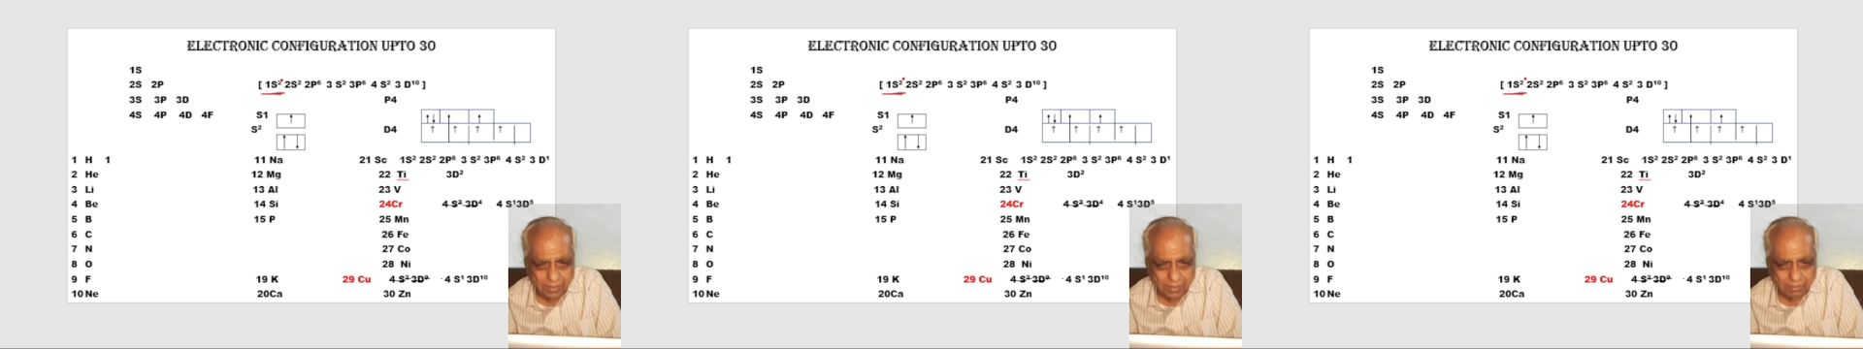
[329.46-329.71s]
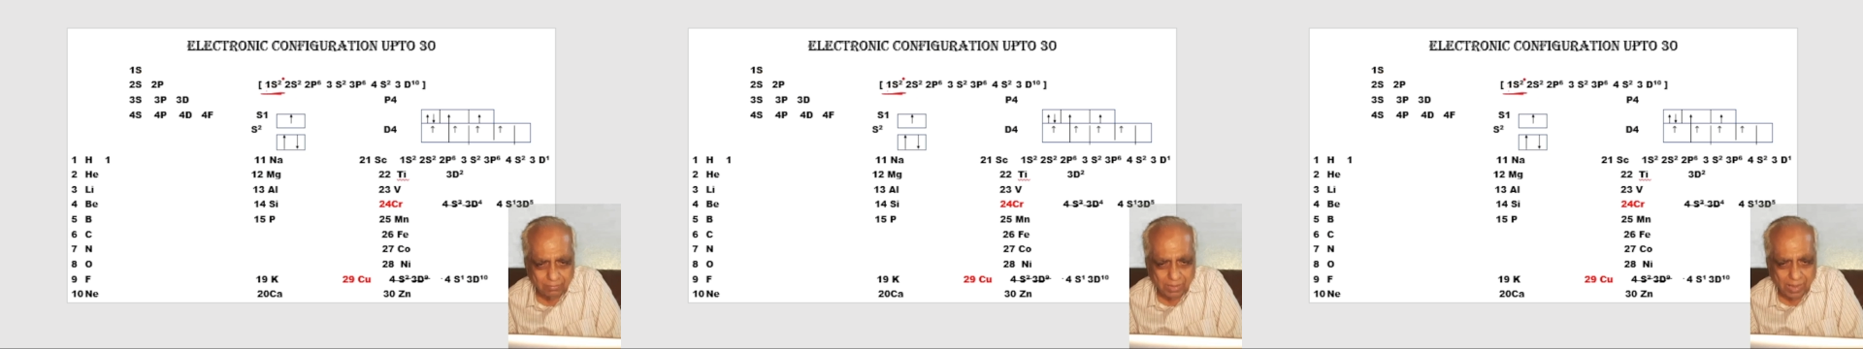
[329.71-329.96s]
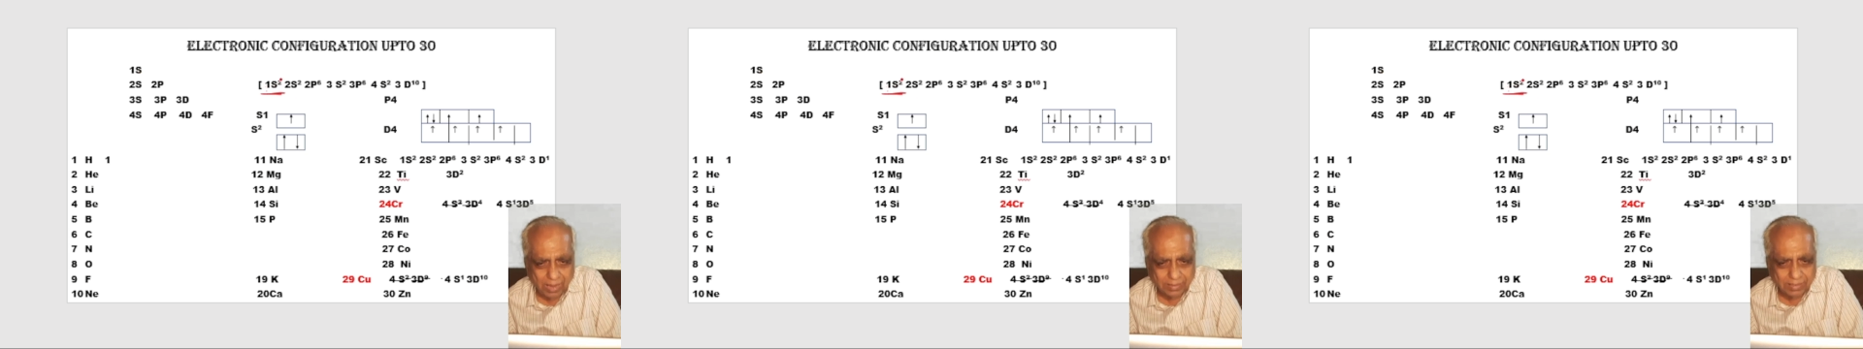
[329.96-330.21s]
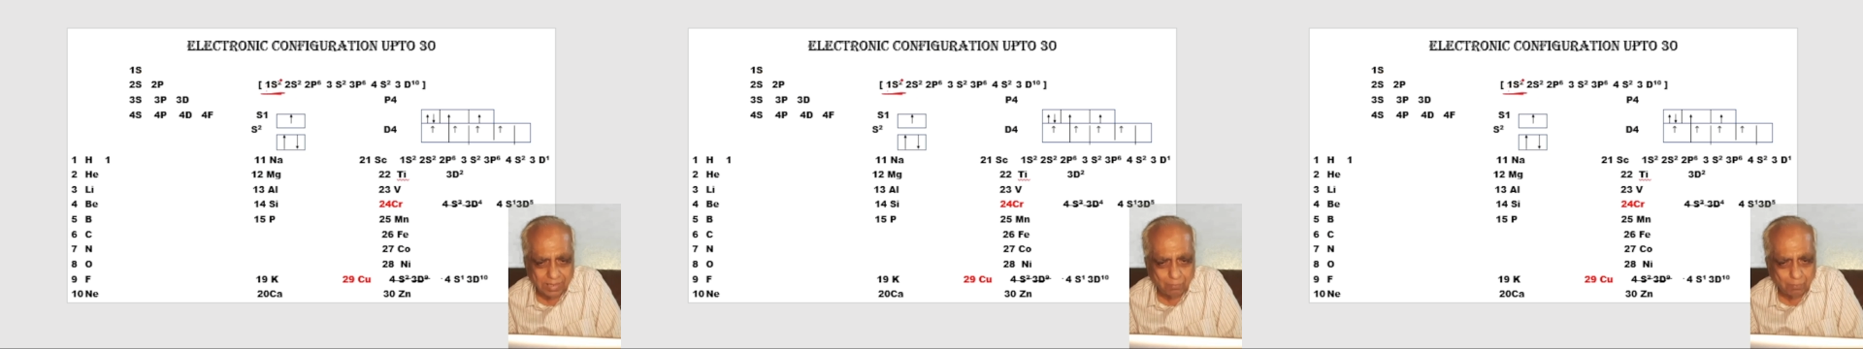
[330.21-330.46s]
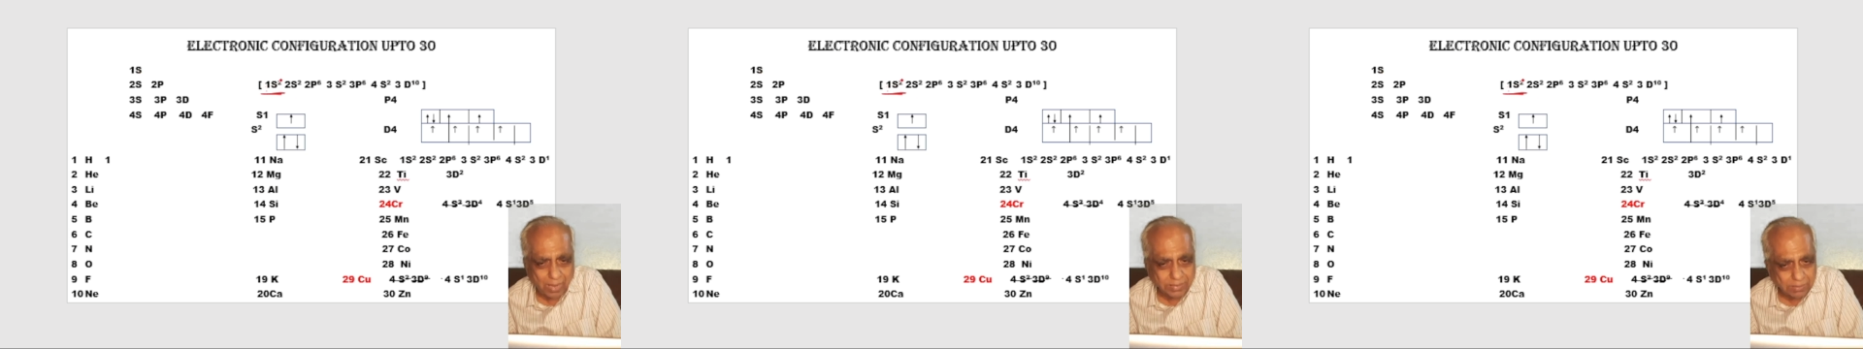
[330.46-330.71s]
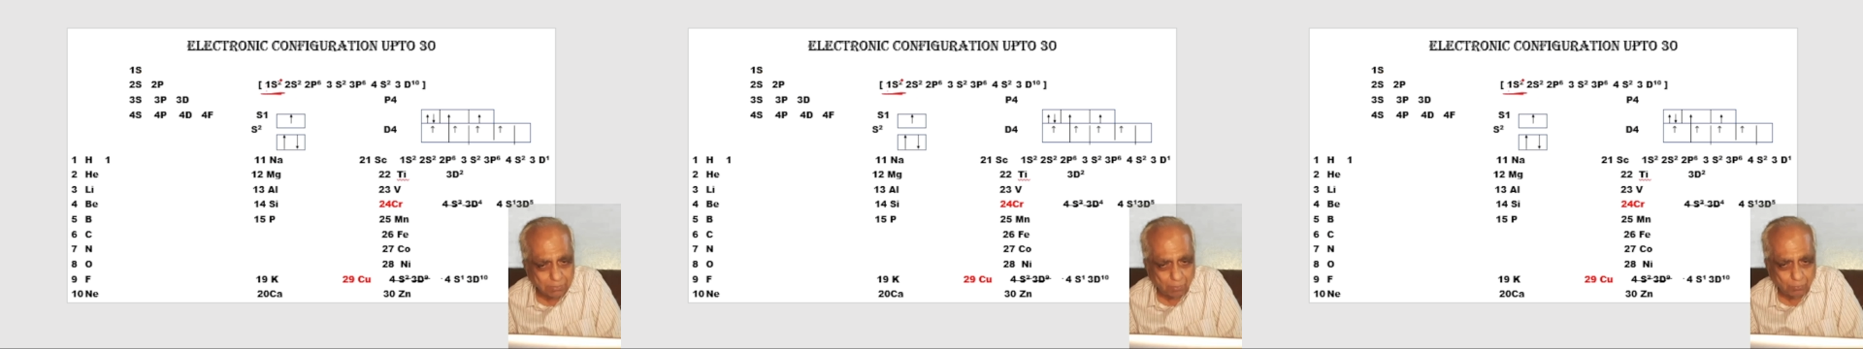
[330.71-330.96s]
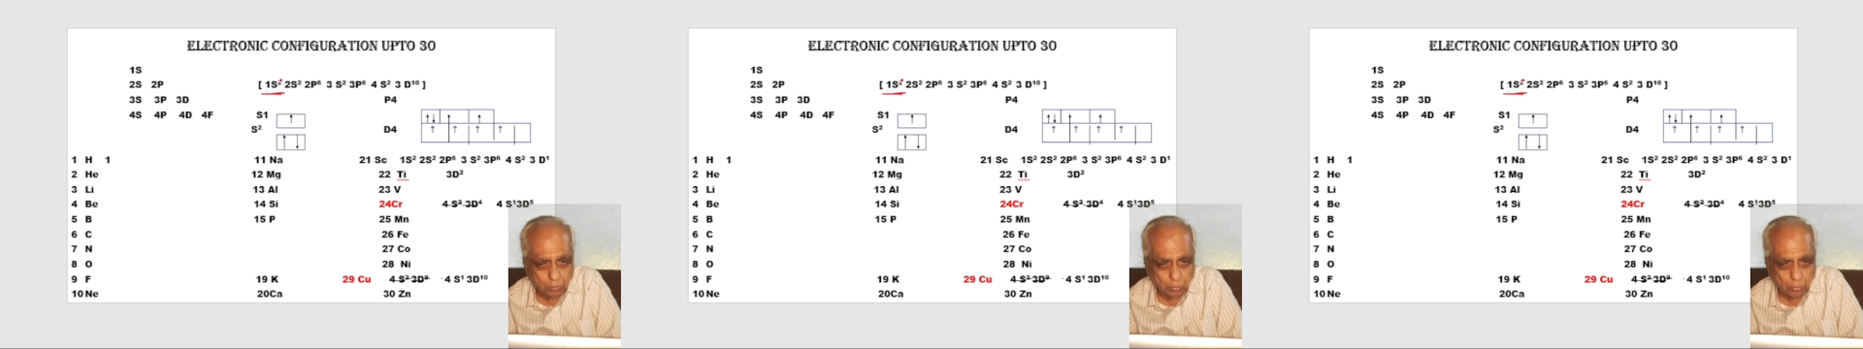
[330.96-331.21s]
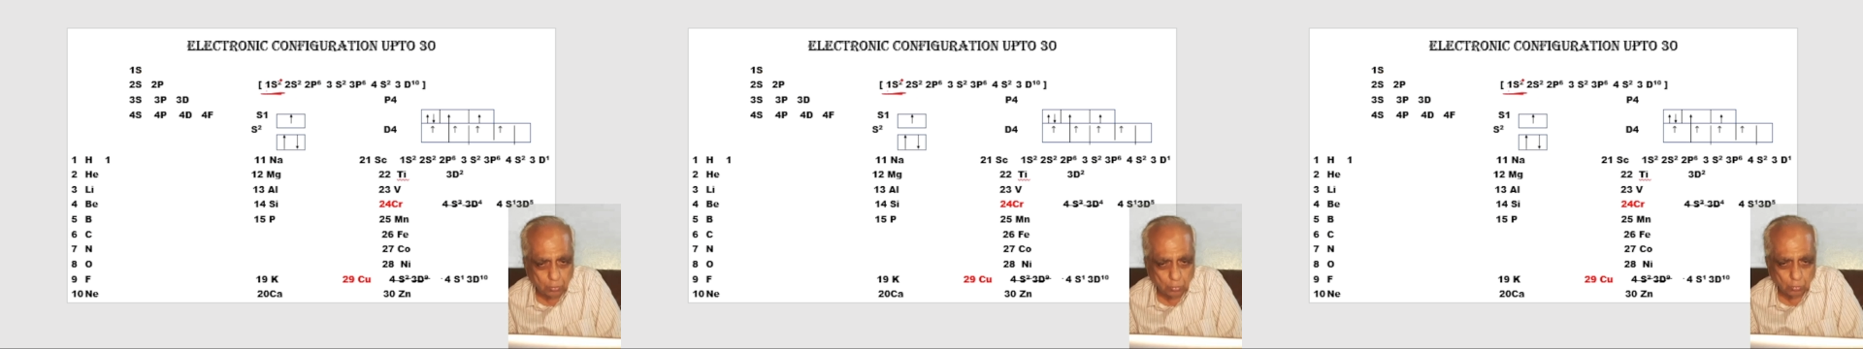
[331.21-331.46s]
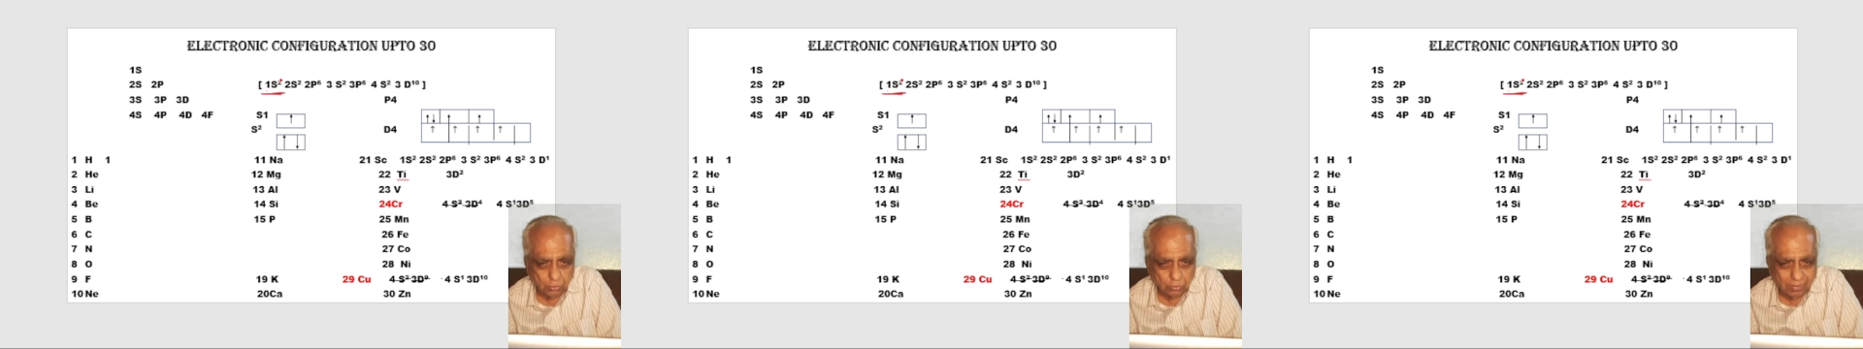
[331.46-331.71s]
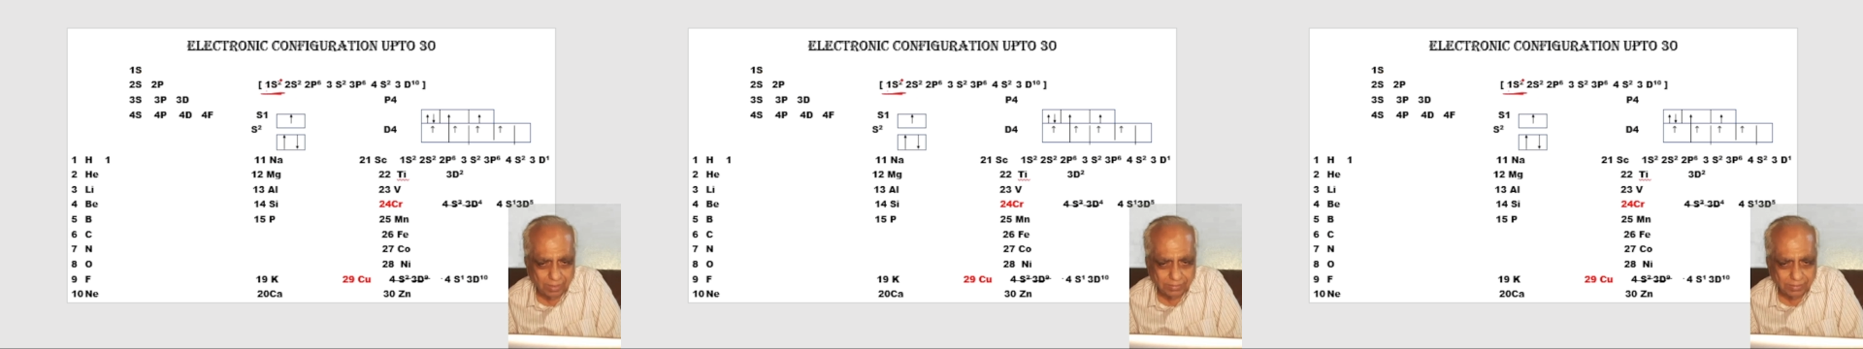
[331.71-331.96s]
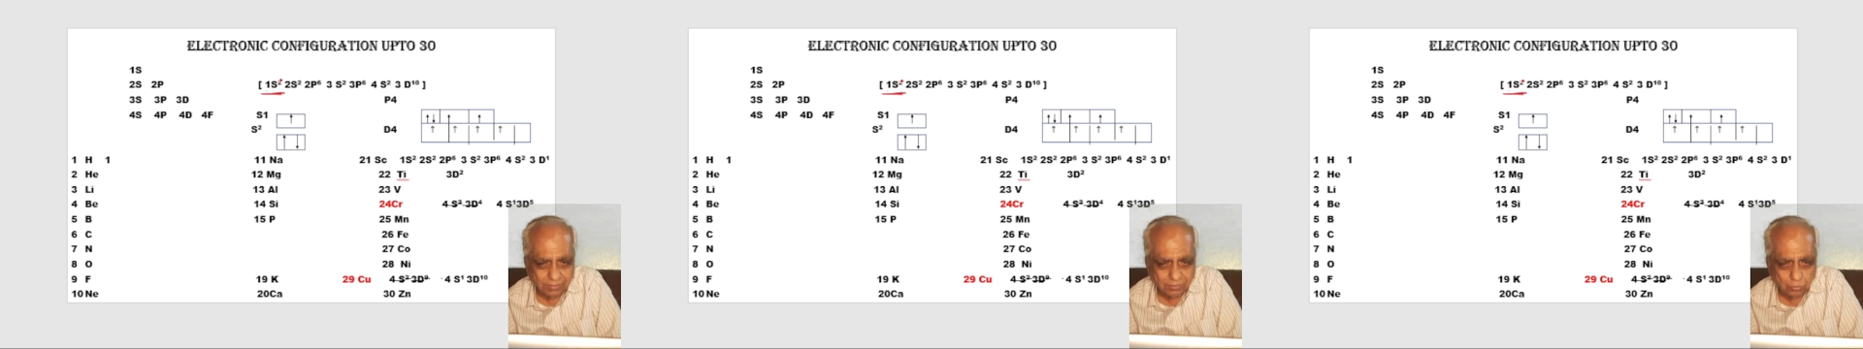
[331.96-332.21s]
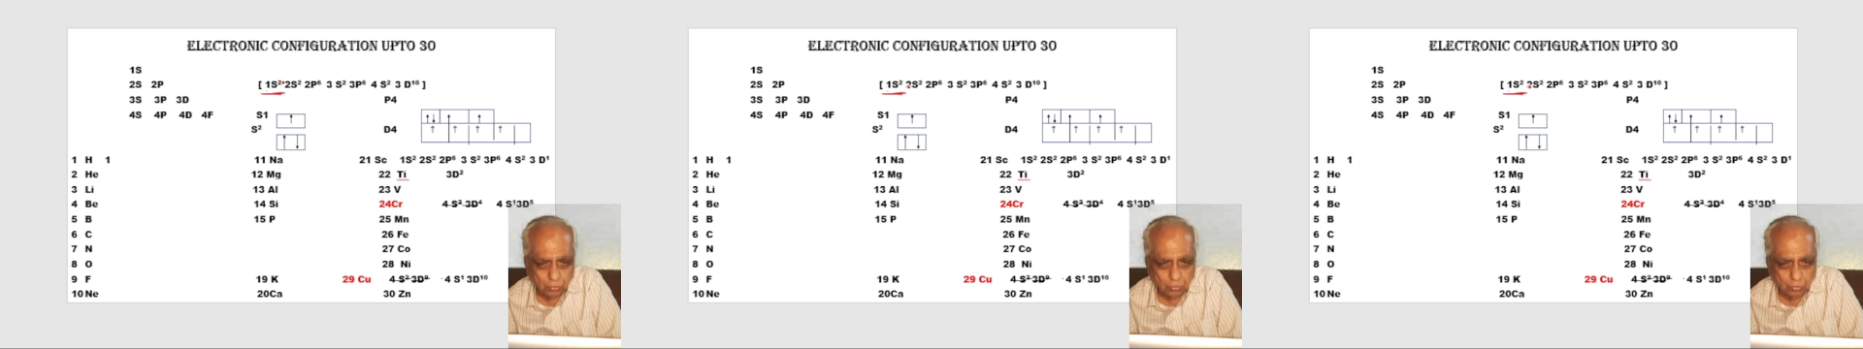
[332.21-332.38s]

I can have maximum 2. So we write s2.